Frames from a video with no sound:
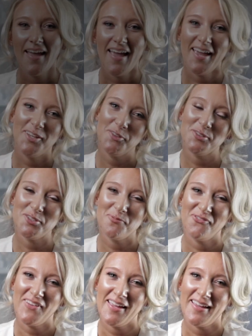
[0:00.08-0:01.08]
Hey
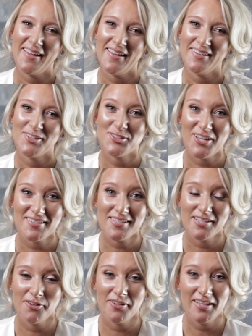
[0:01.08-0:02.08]
YouTube fan, Jess
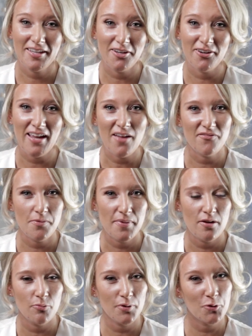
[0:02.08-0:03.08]
Cleary here,
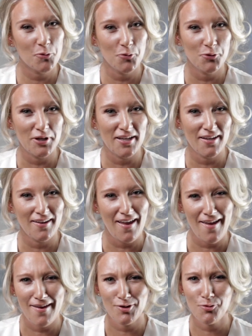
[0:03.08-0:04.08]
MVP Recruiting
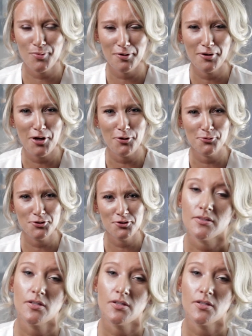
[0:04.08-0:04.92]
and Career Coach.